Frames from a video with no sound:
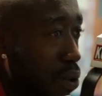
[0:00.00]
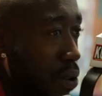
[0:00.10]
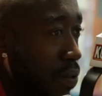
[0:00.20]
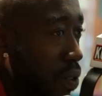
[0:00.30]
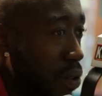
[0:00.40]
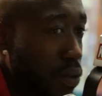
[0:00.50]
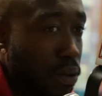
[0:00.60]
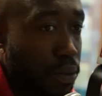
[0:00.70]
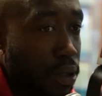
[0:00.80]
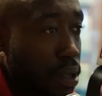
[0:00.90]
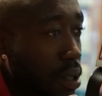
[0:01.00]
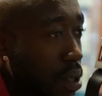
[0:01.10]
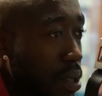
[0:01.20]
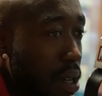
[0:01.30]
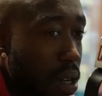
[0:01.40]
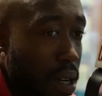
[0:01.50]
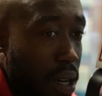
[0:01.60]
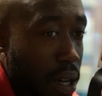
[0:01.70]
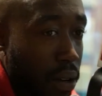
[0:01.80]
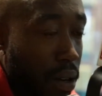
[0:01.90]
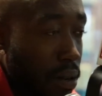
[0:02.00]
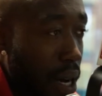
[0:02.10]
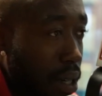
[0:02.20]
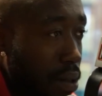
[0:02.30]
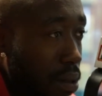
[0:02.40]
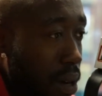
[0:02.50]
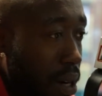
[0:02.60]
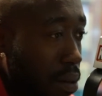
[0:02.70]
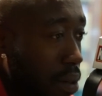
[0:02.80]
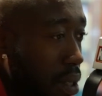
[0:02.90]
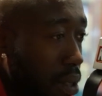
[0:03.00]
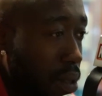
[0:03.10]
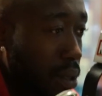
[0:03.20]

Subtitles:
Ward, Flume. I can do a record with,